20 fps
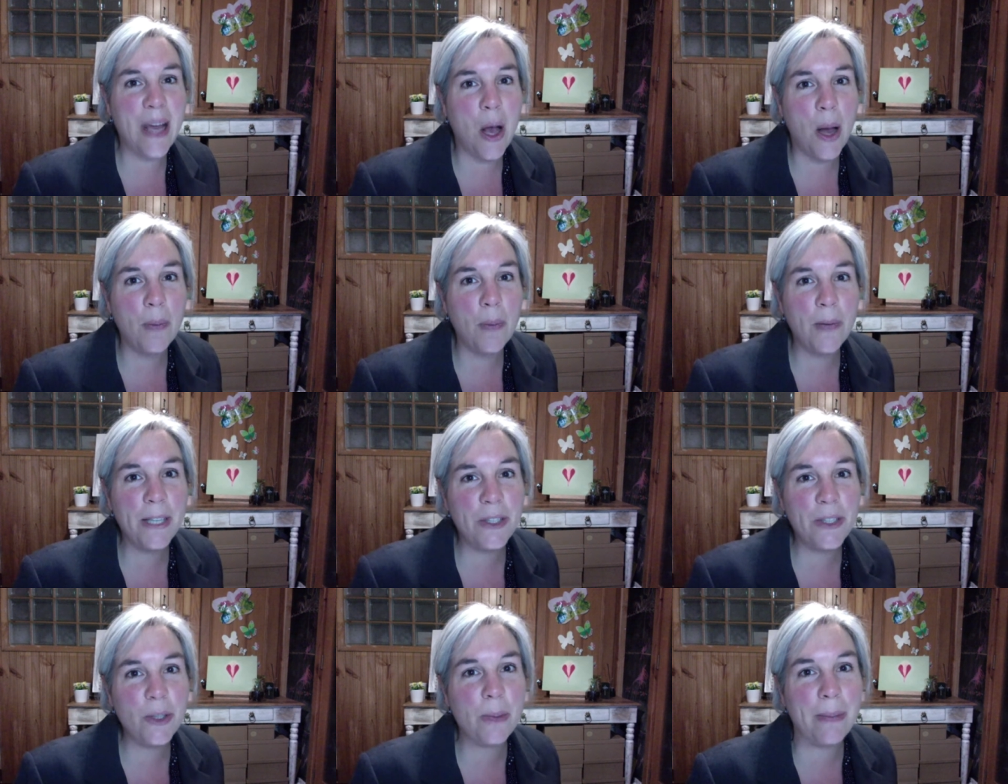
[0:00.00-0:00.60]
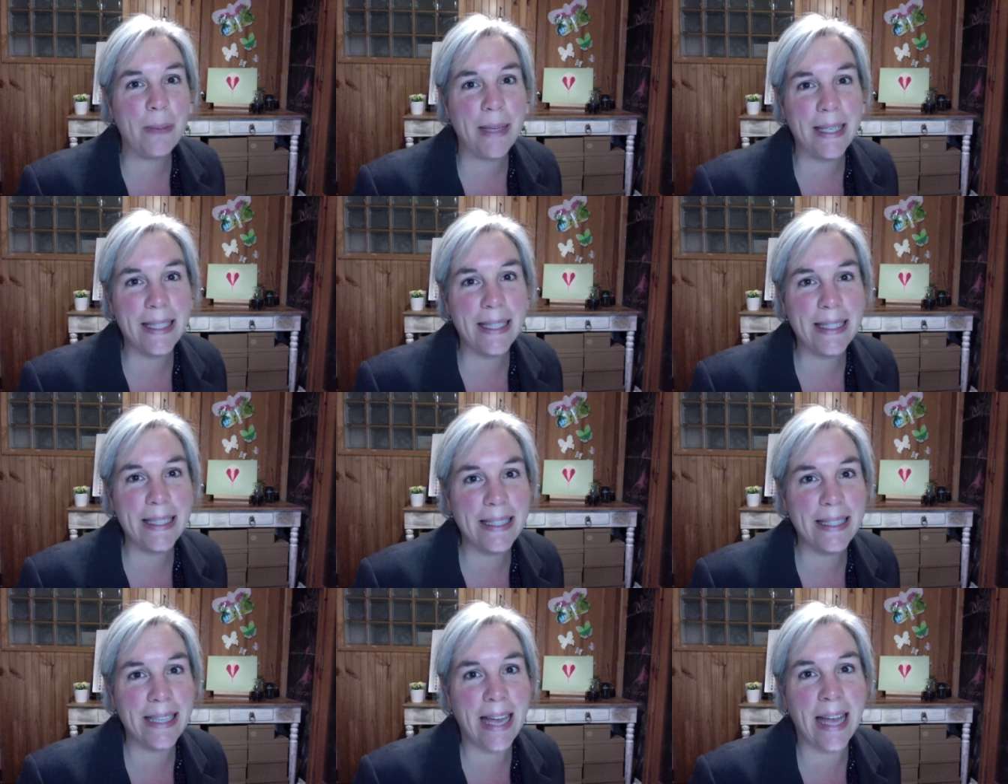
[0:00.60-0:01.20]
I'm Rachel
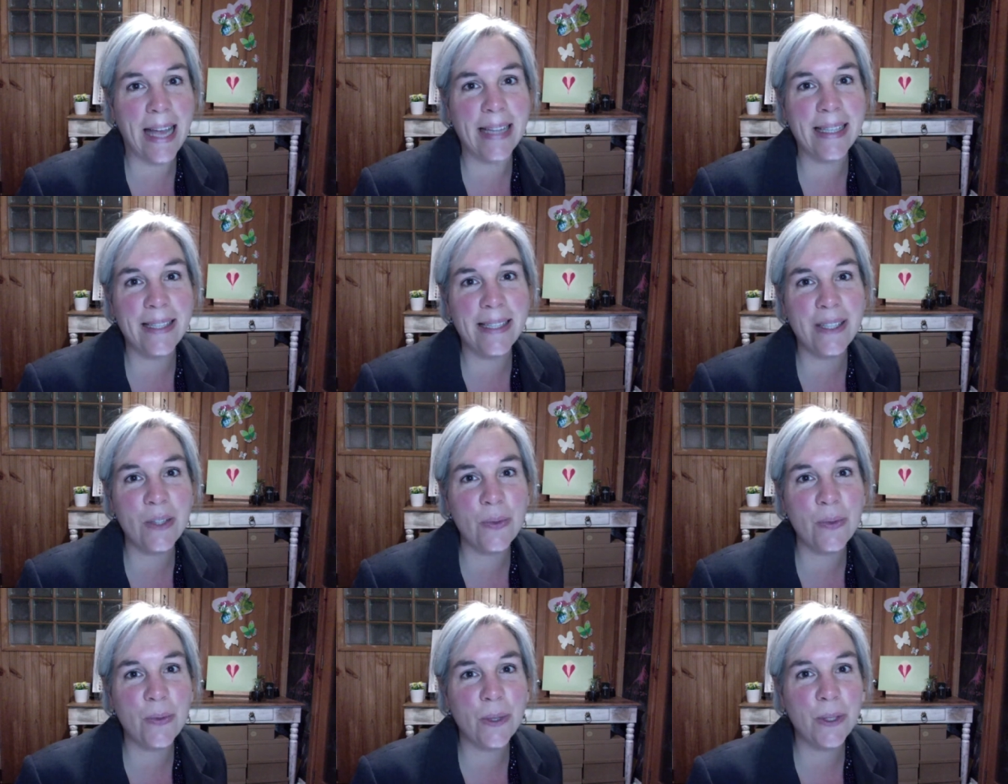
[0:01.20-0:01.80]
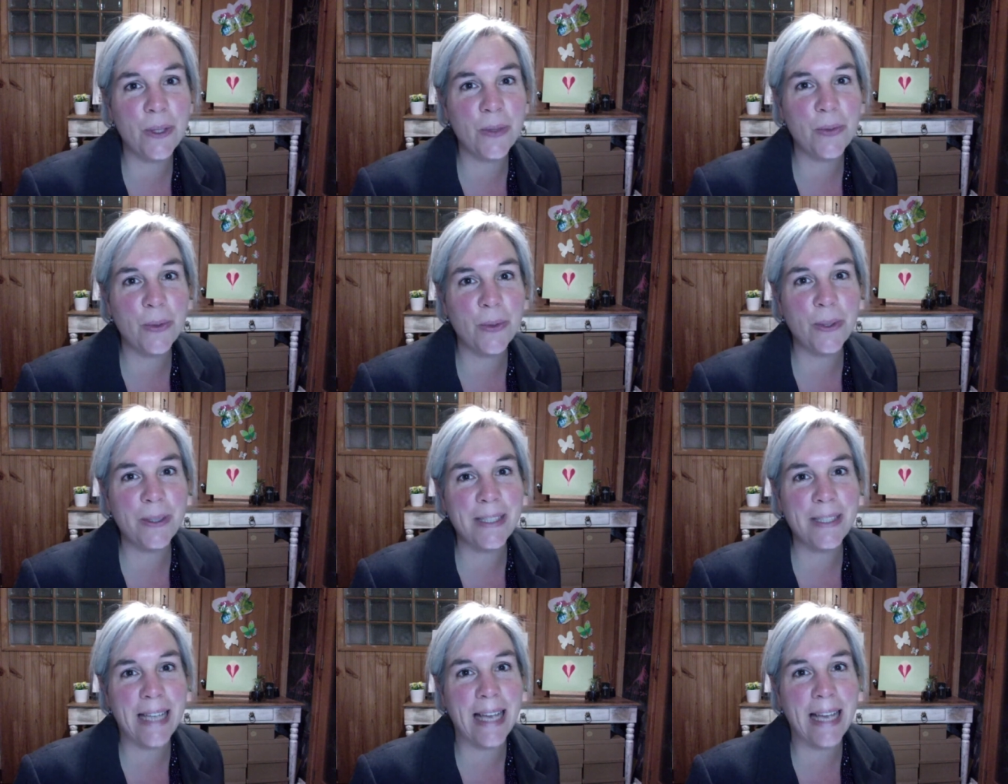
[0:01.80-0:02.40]
Milligan and this is First
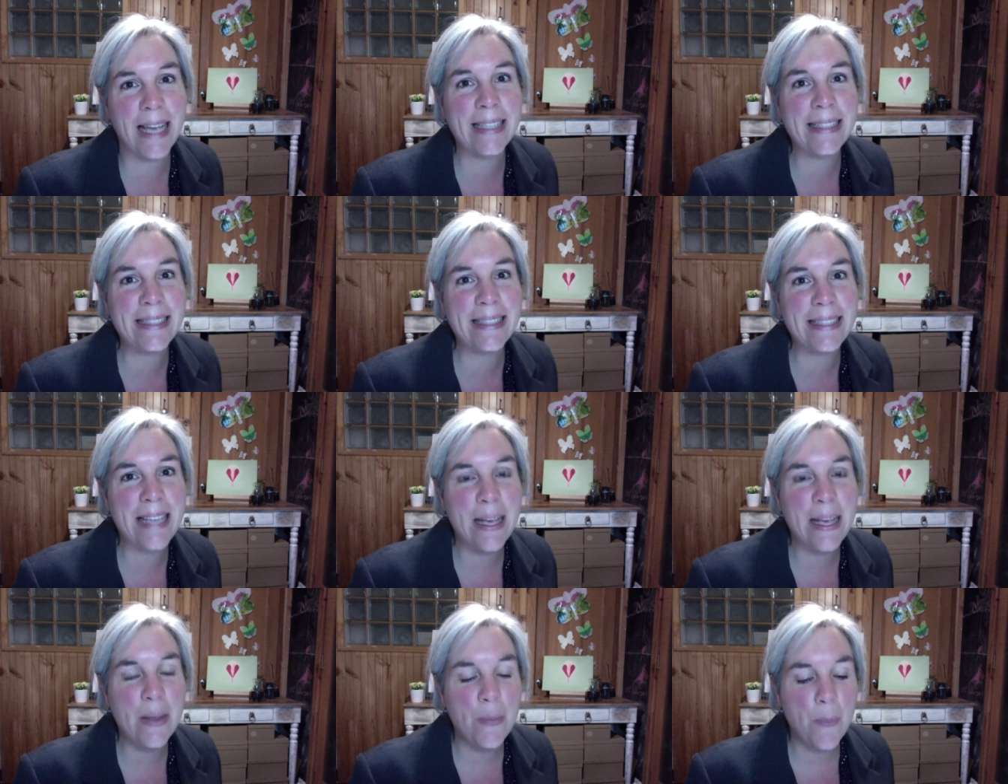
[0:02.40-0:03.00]
Fruit Taz.